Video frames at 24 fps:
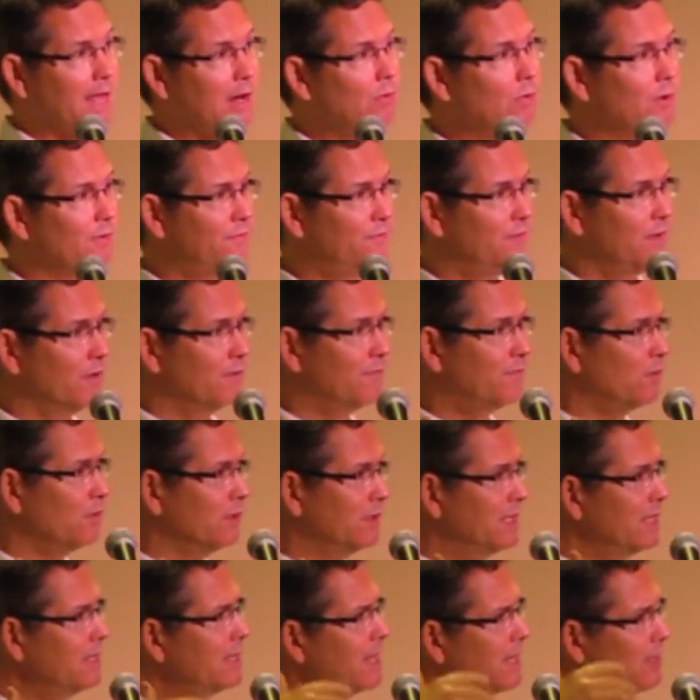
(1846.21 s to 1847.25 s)
they were
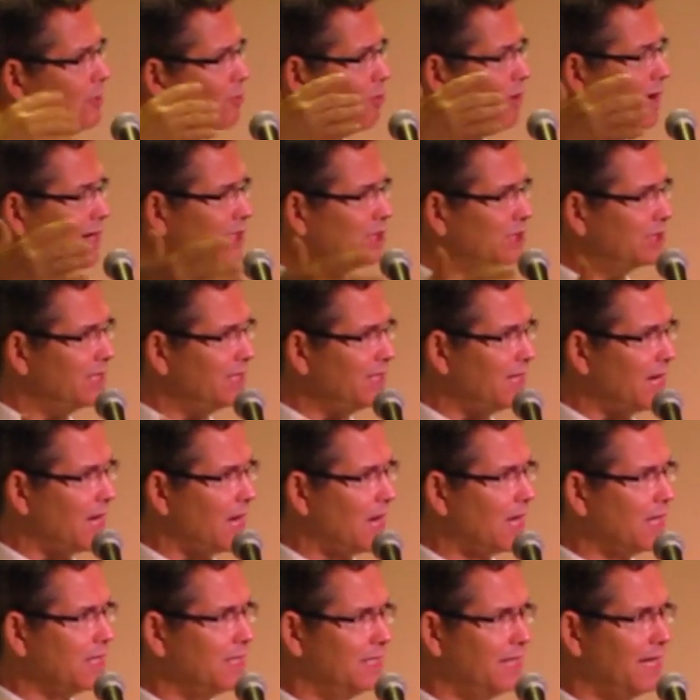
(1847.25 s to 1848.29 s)
fearful. Did they question
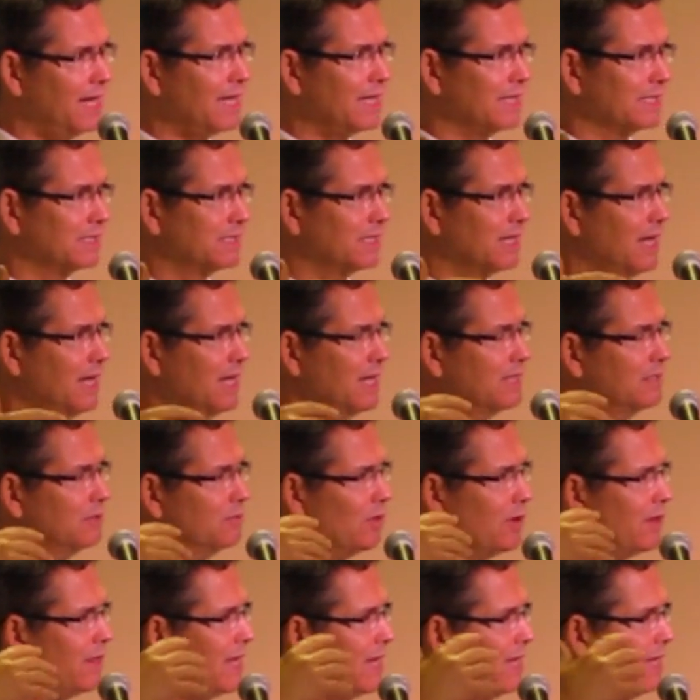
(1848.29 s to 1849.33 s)
God? Yes.
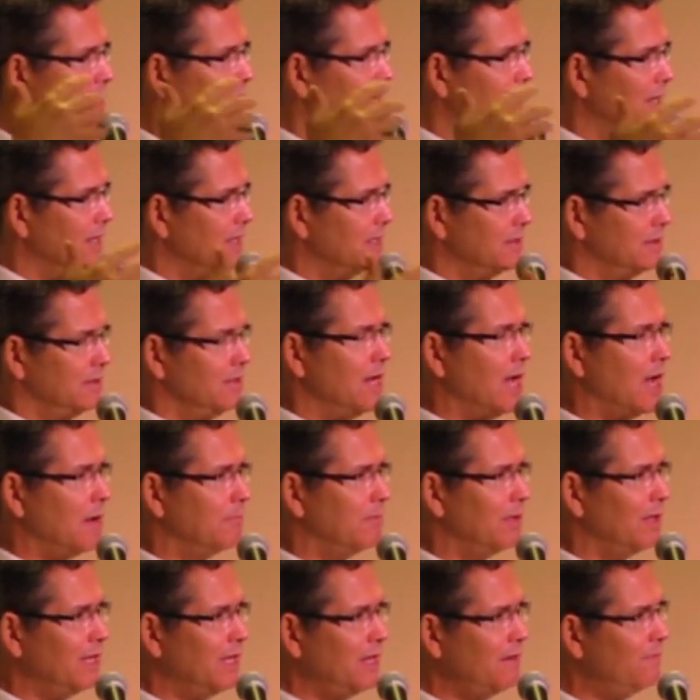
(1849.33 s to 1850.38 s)
Were they
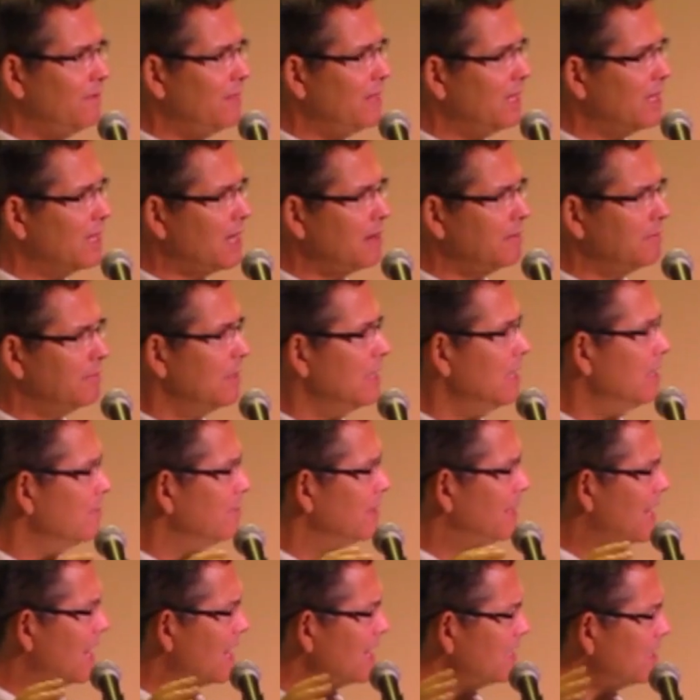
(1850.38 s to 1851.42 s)
not believing in God?
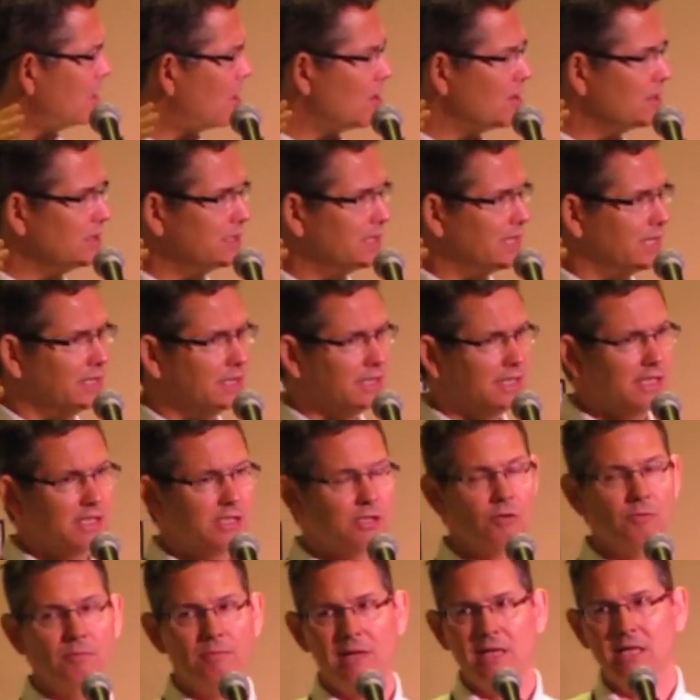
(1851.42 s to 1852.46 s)
God calls it
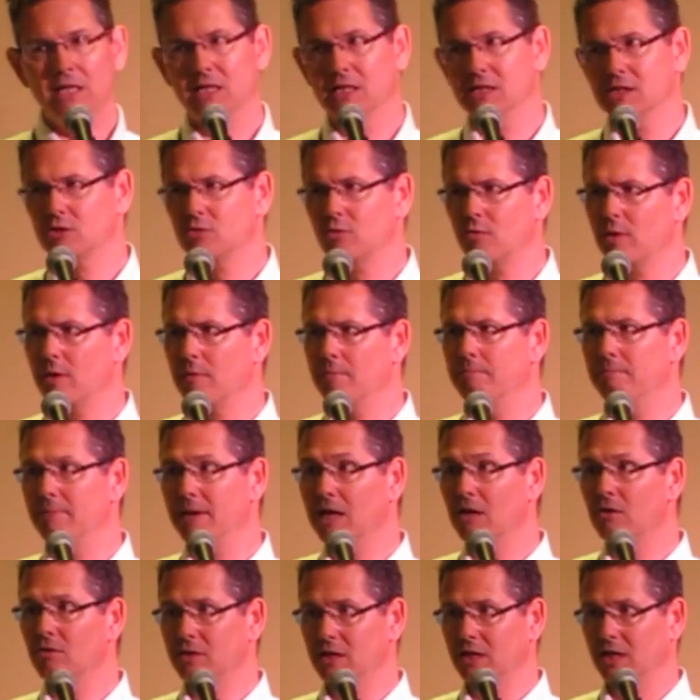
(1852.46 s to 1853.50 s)
disobedience or
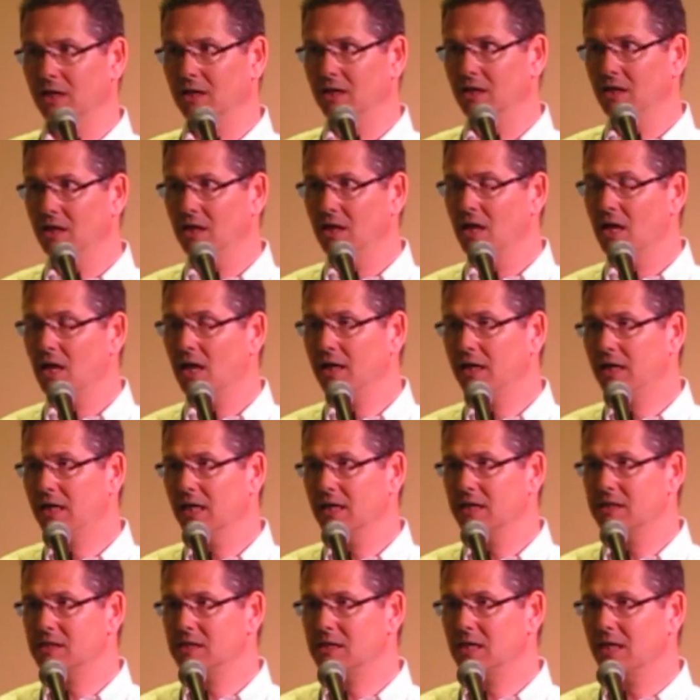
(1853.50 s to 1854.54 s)
rebellion
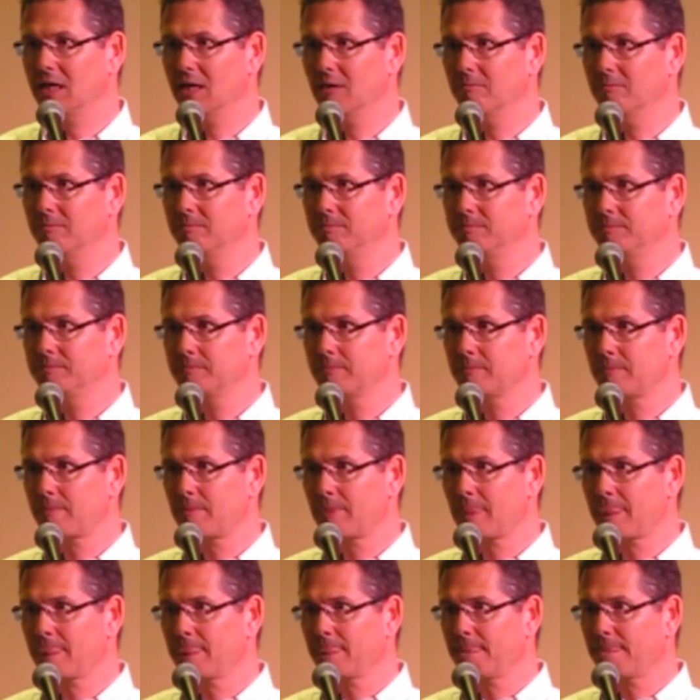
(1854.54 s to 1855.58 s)
against him.
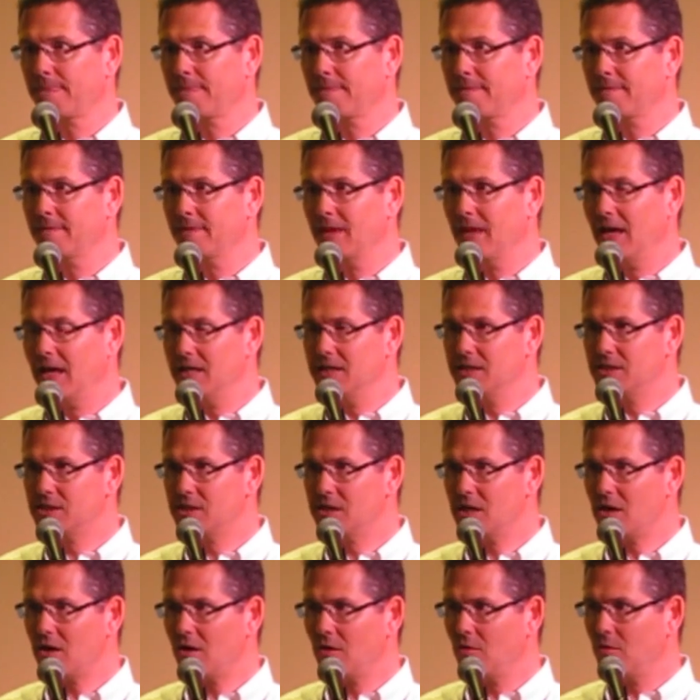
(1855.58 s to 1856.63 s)
And
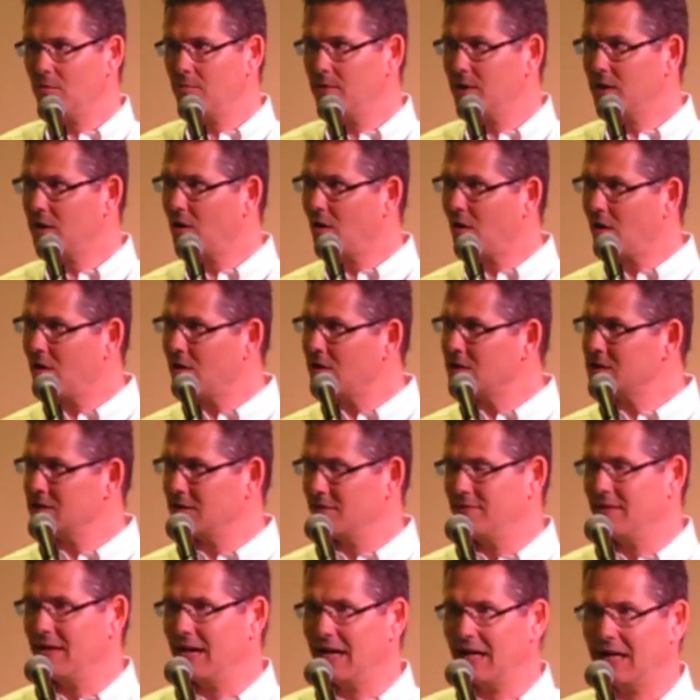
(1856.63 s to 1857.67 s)
so
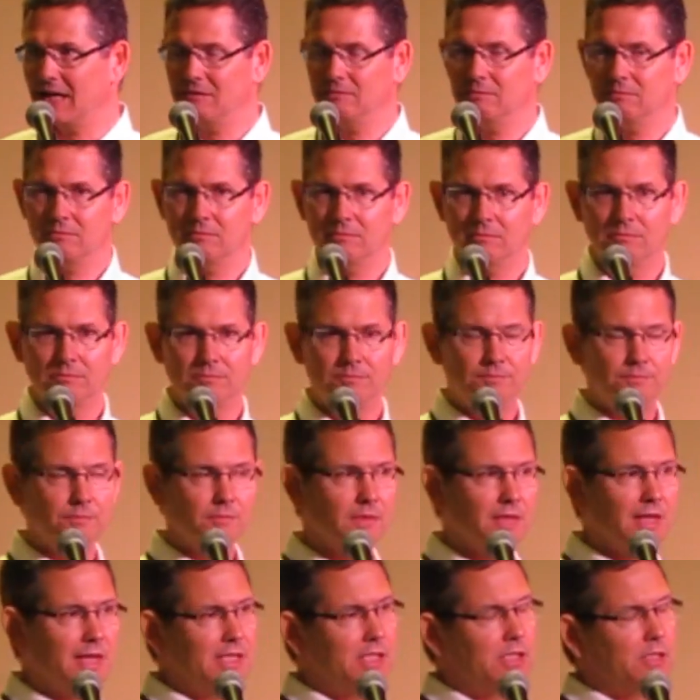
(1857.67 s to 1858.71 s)
because of that,
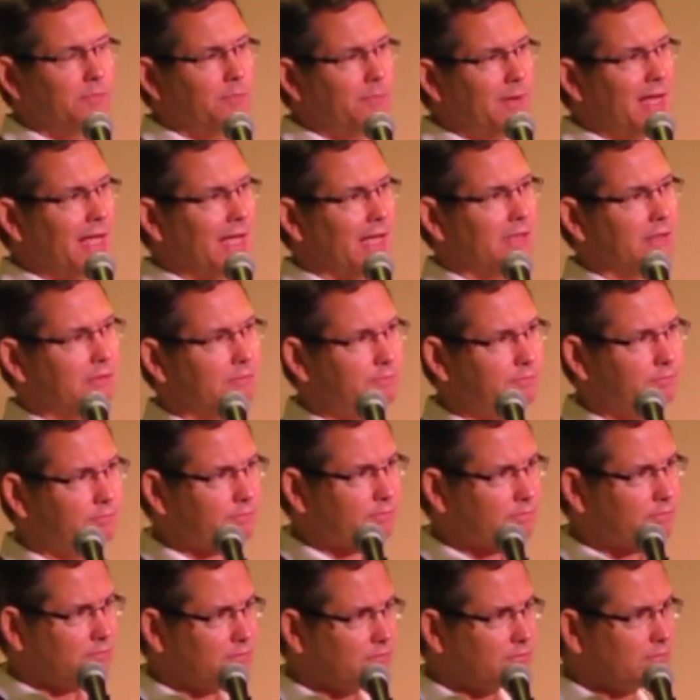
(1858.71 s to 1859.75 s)
they spent
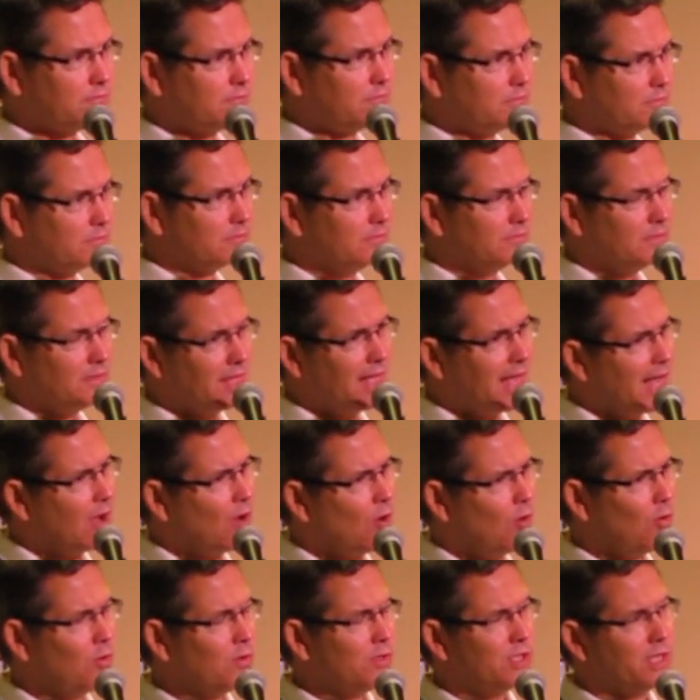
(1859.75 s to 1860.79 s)

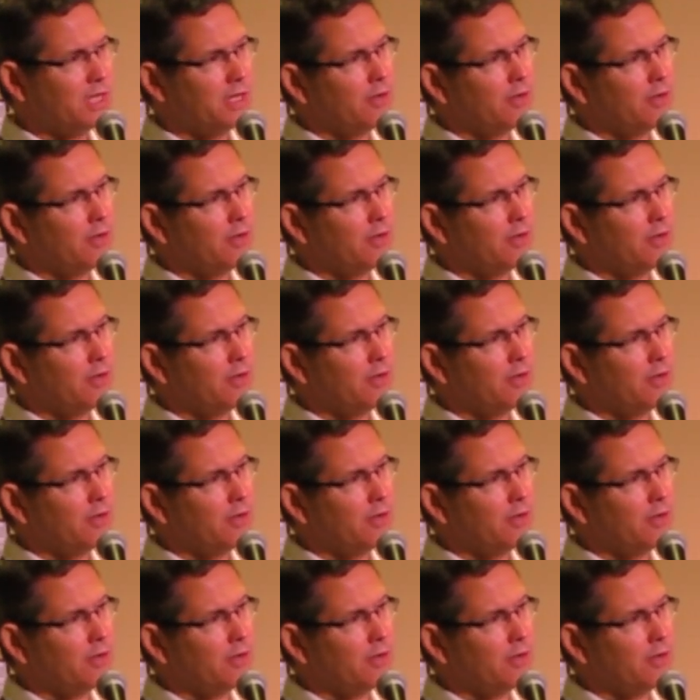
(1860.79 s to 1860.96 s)
that whole